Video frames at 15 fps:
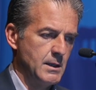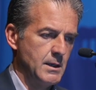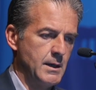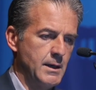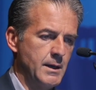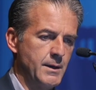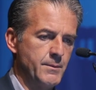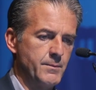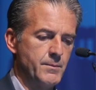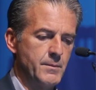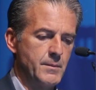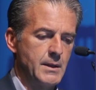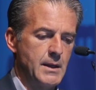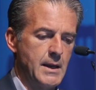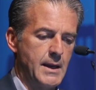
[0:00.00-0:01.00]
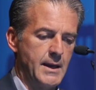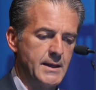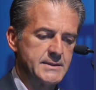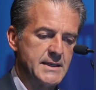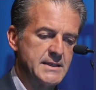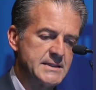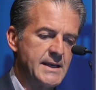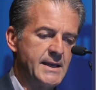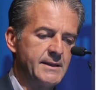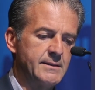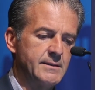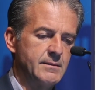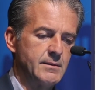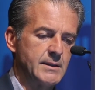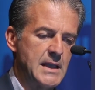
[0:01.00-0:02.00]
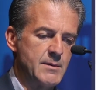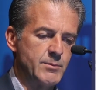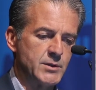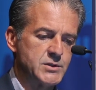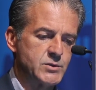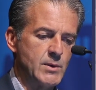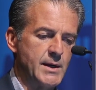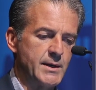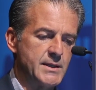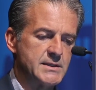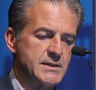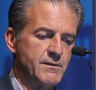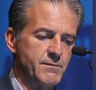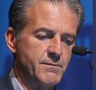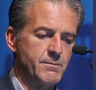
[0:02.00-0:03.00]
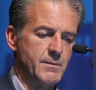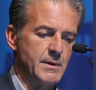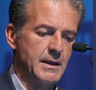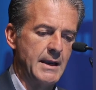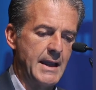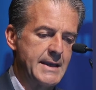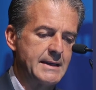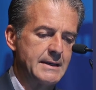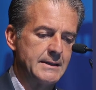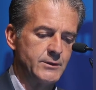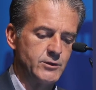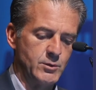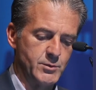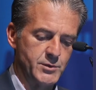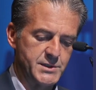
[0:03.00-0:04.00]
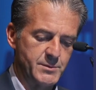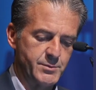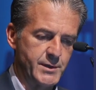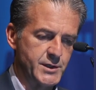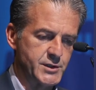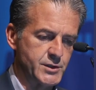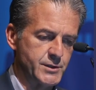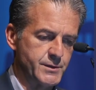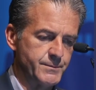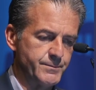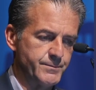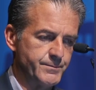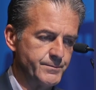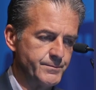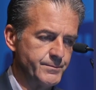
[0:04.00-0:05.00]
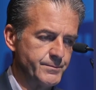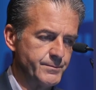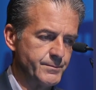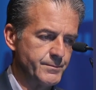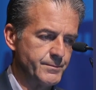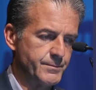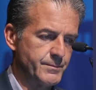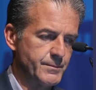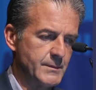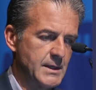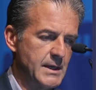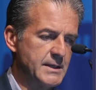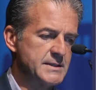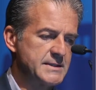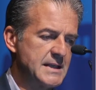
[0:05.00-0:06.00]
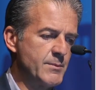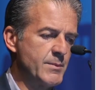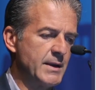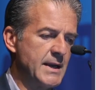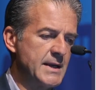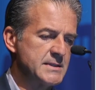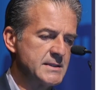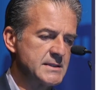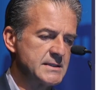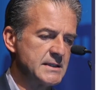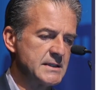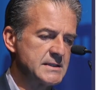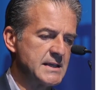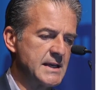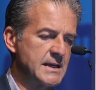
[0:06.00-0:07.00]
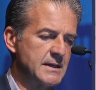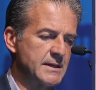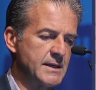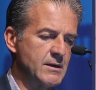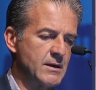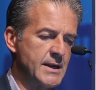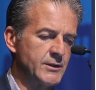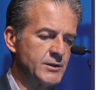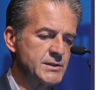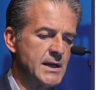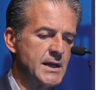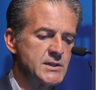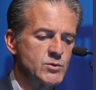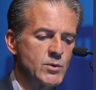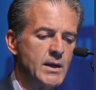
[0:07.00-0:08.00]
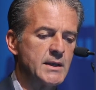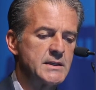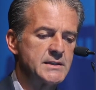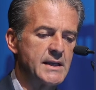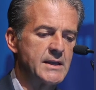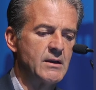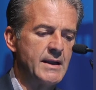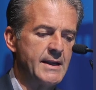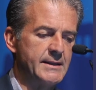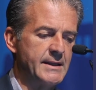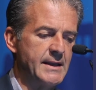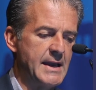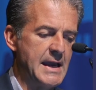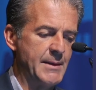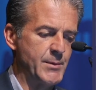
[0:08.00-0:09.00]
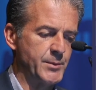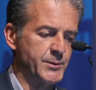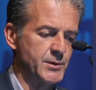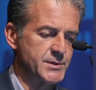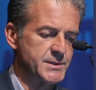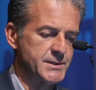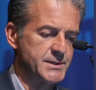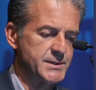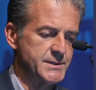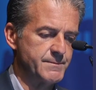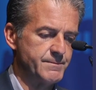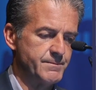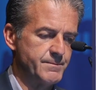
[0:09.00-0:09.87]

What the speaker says: As I said, KBLS1 is a likely tumor suppressor and stabilizes cell cycle regulators as well as regulating apoptosis.